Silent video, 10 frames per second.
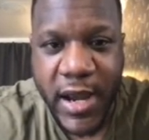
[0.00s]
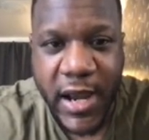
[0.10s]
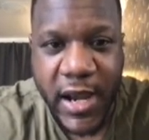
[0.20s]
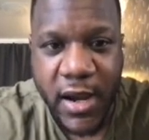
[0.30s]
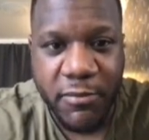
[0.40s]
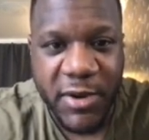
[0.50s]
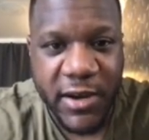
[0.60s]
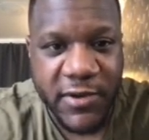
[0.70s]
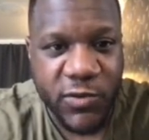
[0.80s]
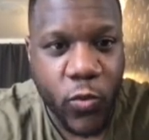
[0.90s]
a, I
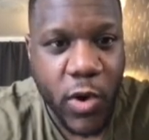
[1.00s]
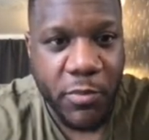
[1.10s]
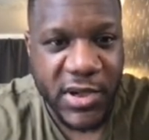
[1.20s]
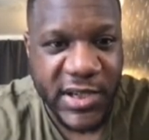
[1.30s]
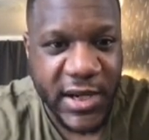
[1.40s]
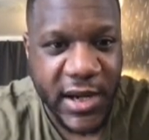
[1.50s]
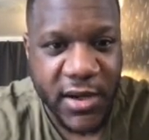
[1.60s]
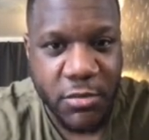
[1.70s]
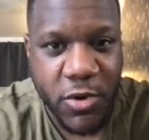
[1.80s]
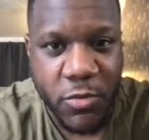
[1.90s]
believe it's one percent
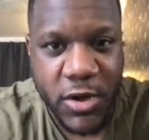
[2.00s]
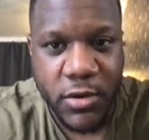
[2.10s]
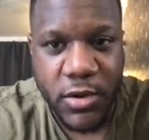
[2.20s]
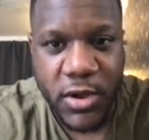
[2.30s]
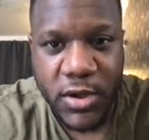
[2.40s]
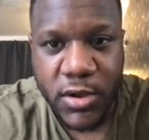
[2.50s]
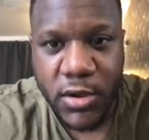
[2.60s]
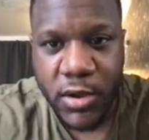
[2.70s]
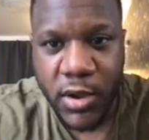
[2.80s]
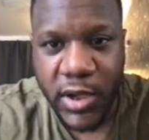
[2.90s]
at the moment.
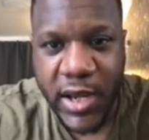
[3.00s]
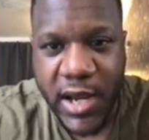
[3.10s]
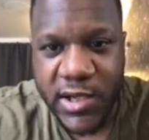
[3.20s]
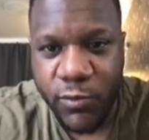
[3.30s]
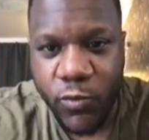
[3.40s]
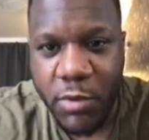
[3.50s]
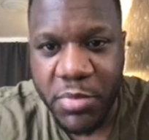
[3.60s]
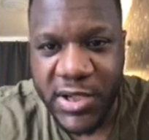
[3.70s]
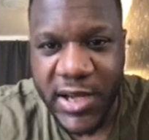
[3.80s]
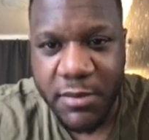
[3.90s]
Okay, it's a one
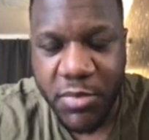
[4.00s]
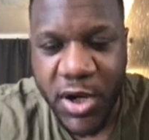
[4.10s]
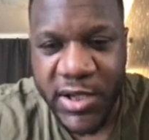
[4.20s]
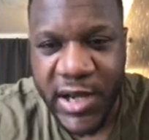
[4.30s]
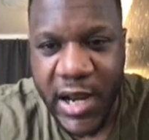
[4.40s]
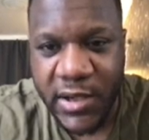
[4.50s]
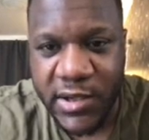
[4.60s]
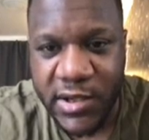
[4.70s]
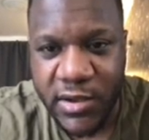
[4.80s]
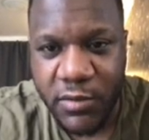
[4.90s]
percent buy
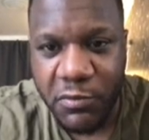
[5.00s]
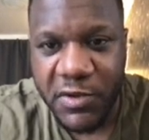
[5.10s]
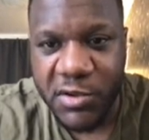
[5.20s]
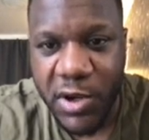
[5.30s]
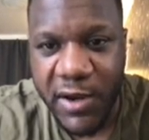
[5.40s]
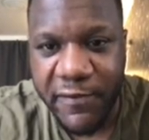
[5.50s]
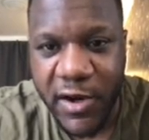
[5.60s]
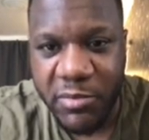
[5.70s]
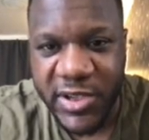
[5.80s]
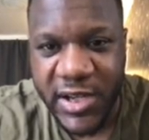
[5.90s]
tax. With
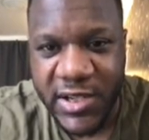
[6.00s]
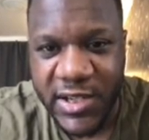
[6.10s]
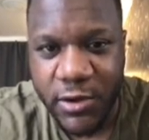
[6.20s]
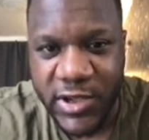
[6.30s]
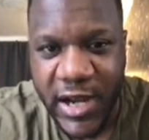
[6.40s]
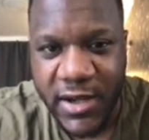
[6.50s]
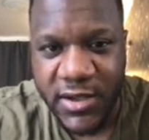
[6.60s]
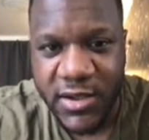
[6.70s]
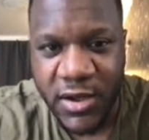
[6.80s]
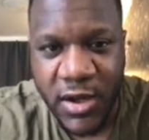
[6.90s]
twenty-five percent sell
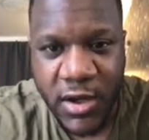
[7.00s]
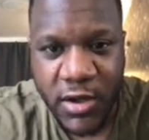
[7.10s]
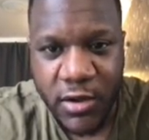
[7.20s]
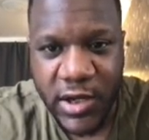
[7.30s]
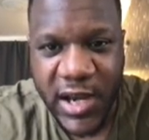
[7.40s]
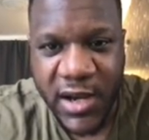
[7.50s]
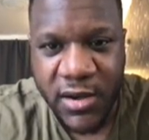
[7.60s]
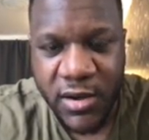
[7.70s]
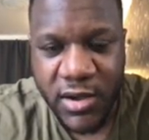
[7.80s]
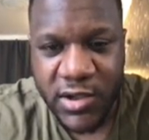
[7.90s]
tax.
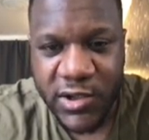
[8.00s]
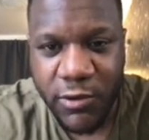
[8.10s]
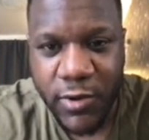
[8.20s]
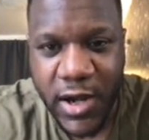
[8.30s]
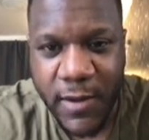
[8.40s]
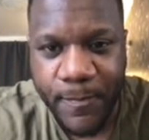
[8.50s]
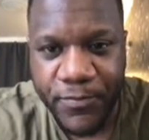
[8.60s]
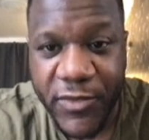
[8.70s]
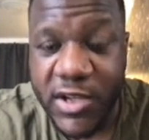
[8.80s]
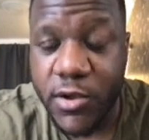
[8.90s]
Okay, so um
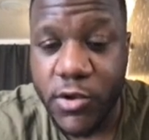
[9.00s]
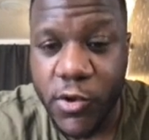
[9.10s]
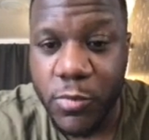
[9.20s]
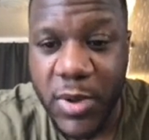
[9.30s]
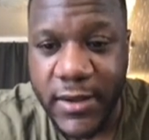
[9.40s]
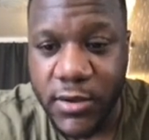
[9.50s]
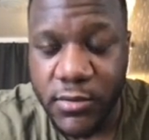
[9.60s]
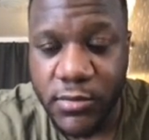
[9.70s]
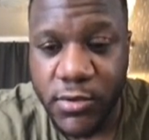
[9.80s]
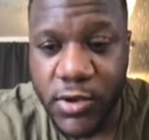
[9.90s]
that's not too bad,
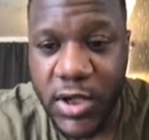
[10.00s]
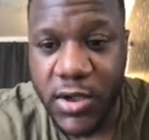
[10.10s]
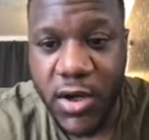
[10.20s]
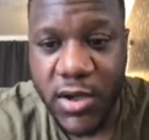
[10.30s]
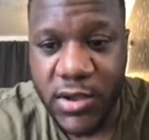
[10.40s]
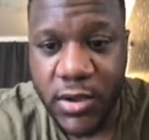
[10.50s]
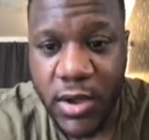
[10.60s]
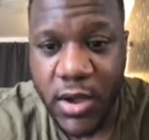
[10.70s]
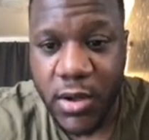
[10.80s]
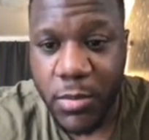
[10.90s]
right, guys?
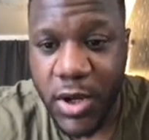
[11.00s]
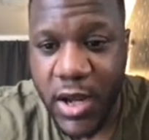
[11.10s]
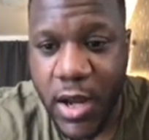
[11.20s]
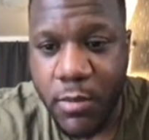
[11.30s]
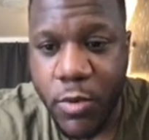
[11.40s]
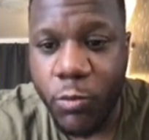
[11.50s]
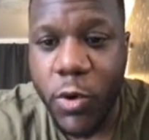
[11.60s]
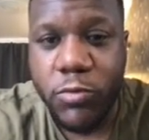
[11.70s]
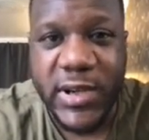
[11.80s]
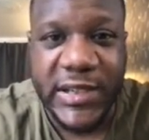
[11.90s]
But um
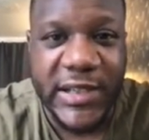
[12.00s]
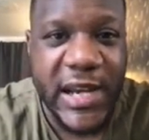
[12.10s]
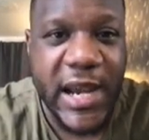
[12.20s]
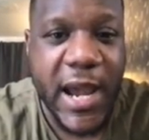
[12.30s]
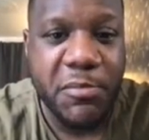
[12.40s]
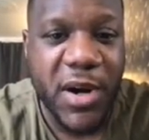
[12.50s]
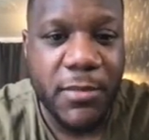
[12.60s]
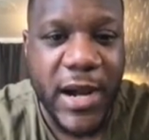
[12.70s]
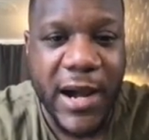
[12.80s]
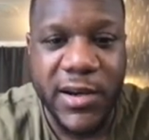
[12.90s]
will we see a
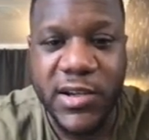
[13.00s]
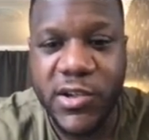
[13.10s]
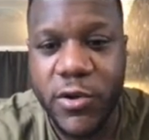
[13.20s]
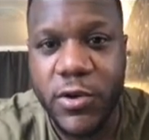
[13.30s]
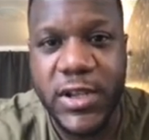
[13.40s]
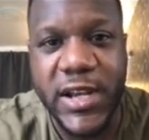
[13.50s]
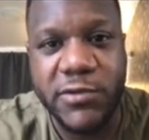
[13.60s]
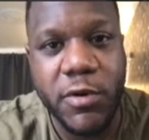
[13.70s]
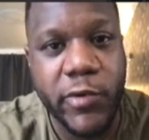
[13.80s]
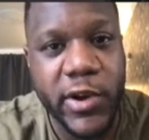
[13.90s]
pump out of this token? That's
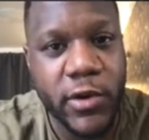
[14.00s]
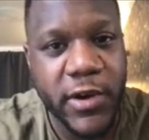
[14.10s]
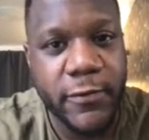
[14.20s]
what we're looking